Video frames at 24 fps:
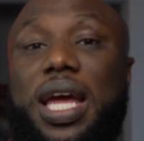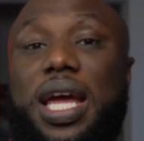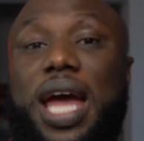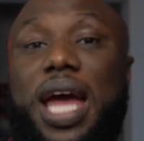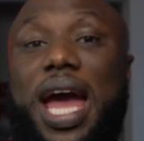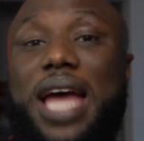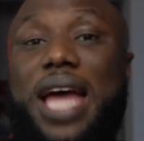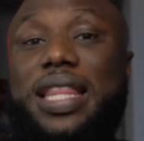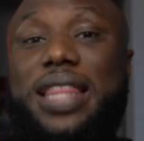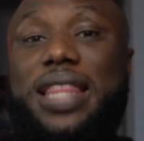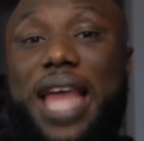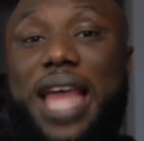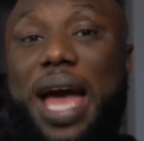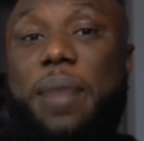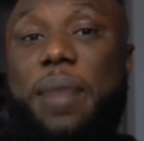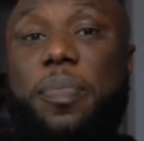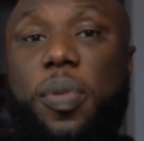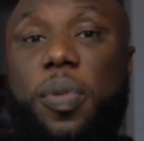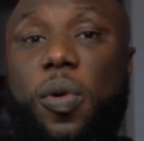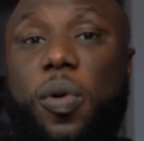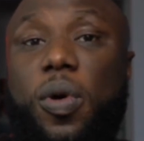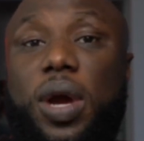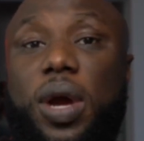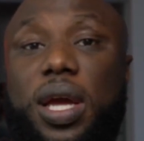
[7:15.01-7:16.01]
At that
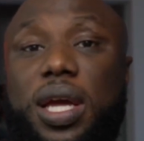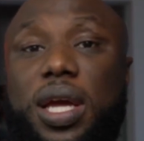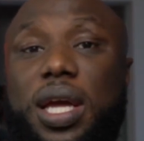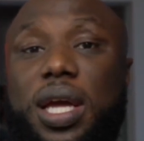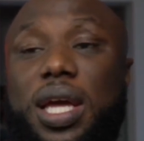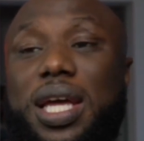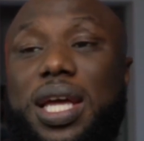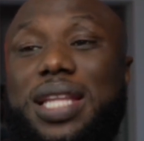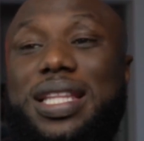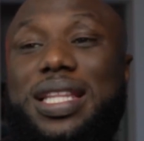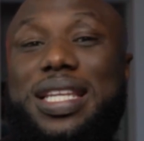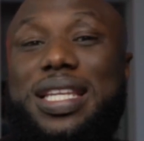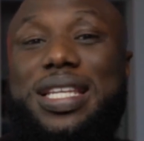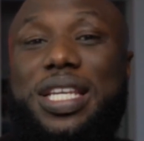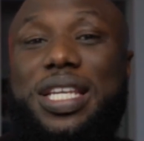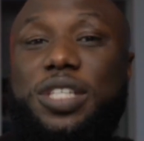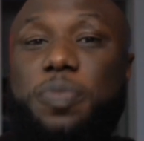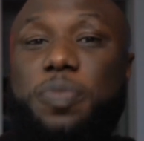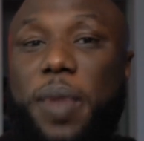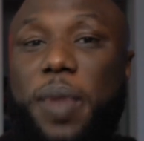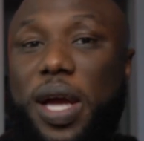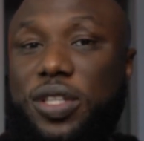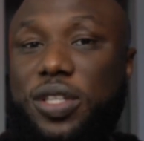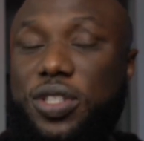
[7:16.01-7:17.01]
point, the
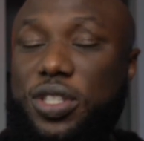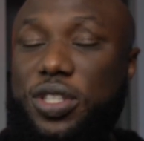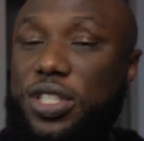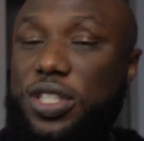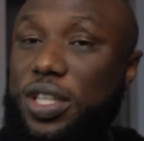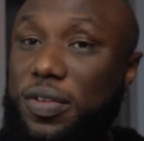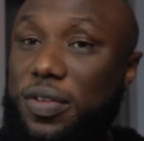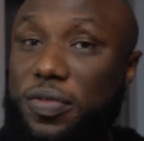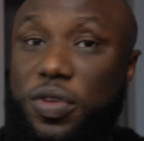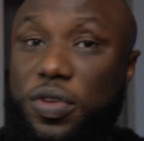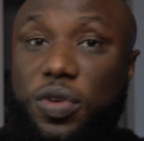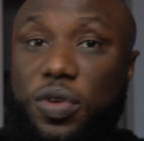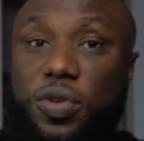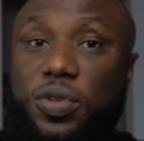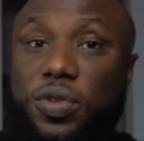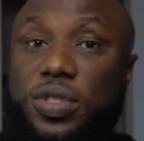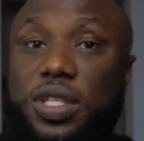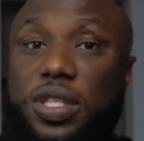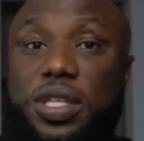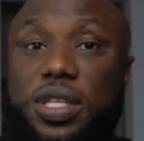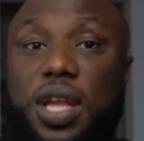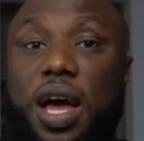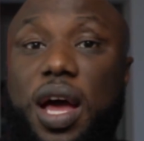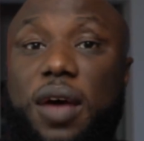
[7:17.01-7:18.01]
dispatcher should have used
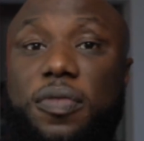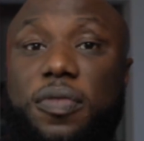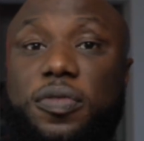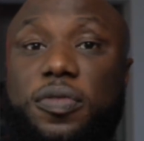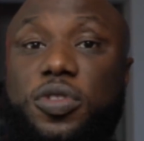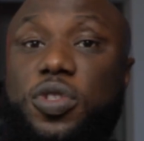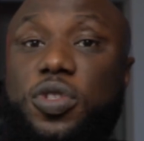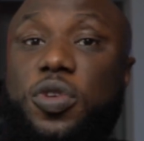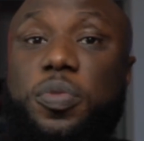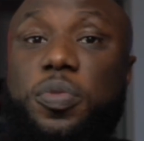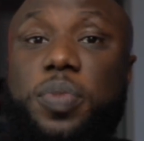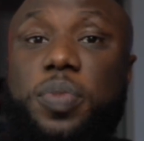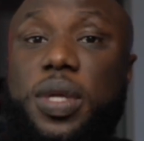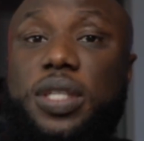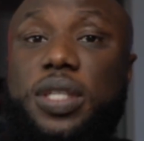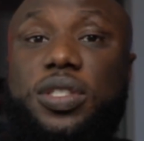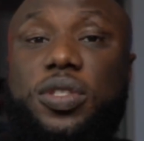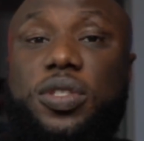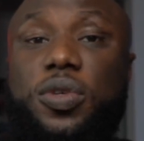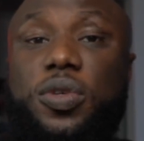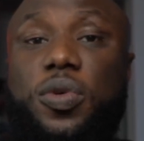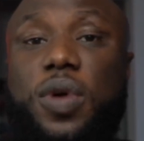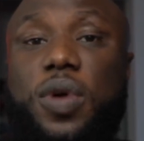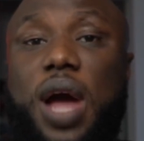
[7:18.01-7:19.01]
enough 2 plus
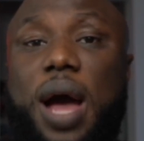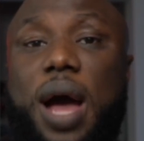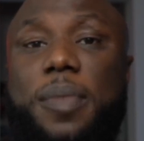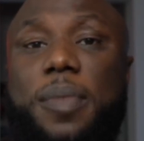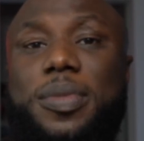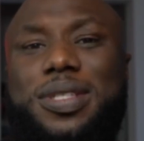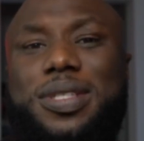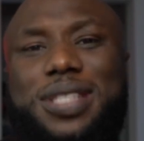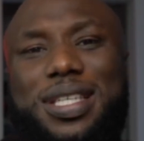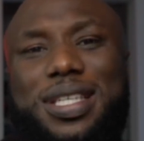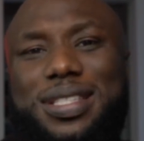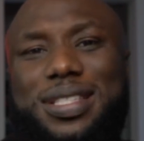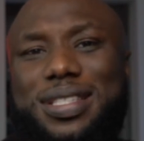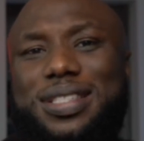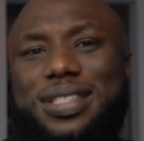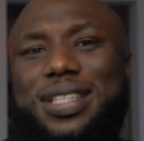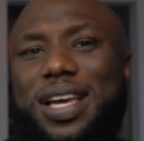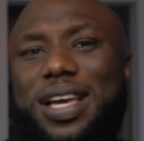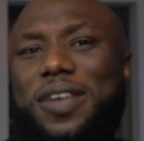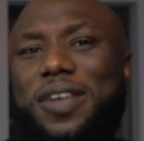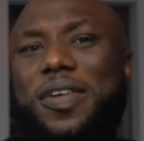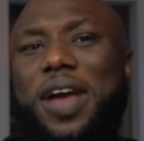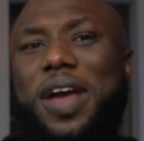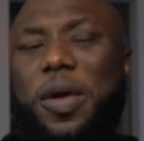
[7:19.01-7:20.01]
2 common sense to say,
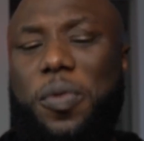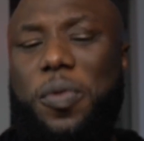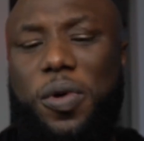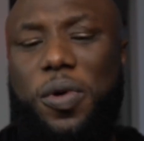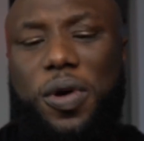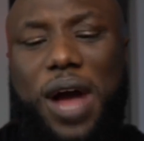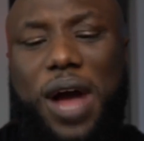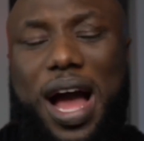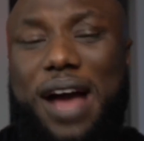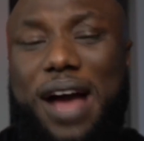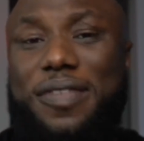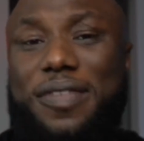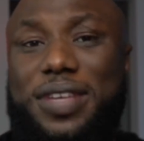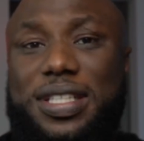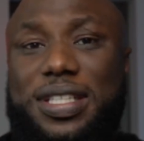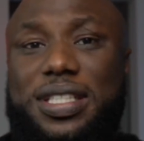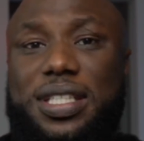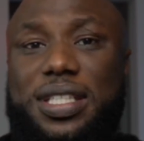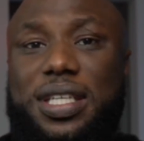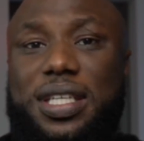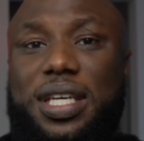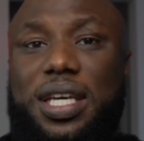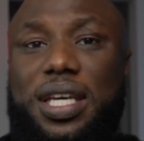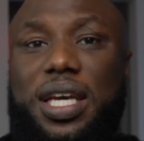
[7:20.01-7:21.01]
okay, well,
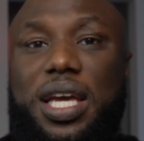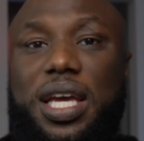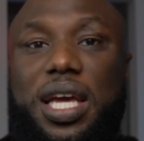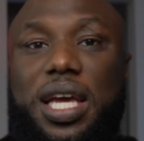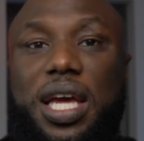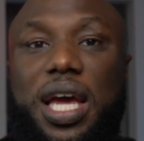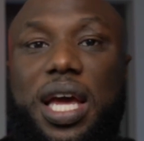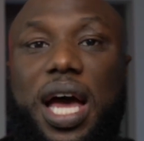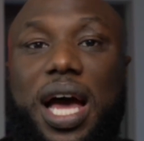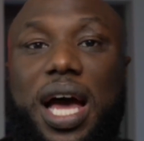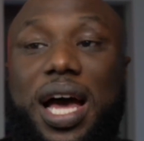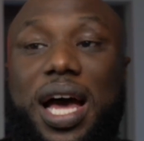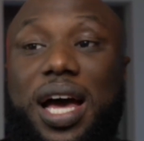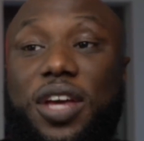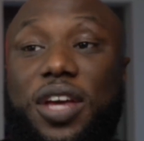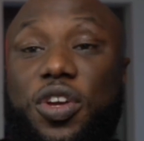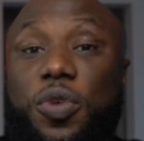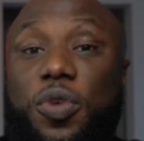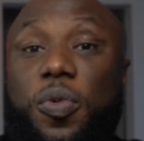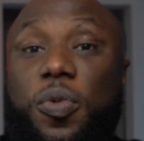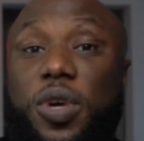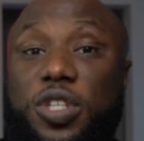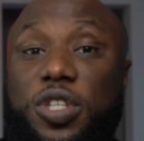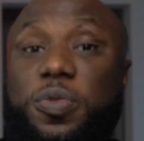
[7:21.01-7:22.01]
obviously, you're
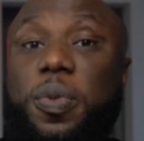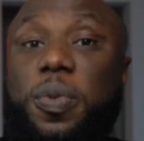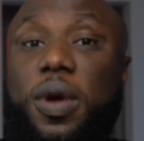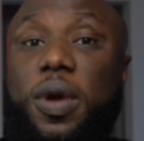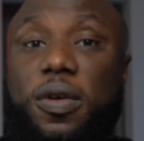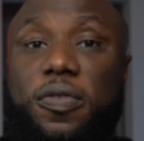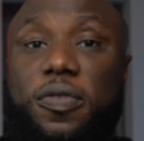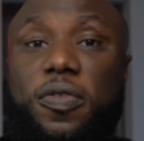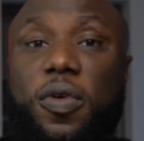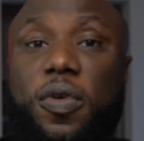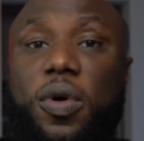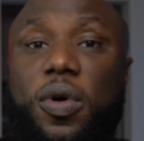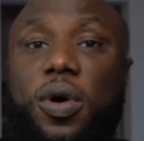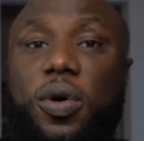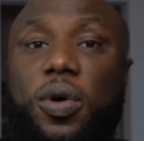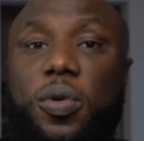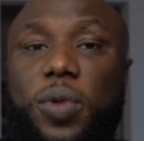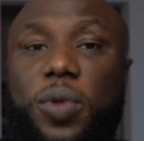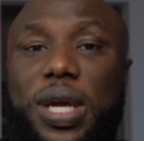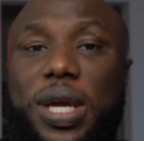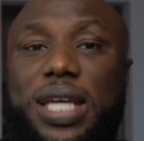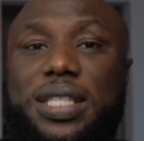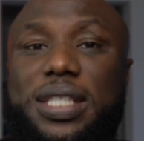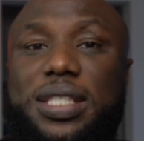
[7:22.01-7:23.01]
whispering for a
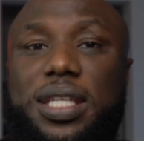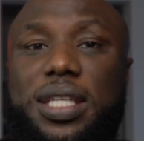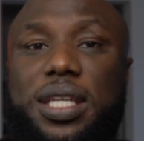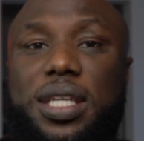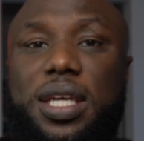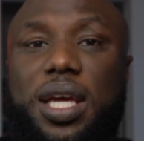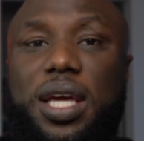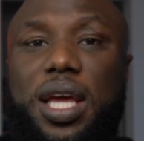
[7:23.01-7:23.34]
reason.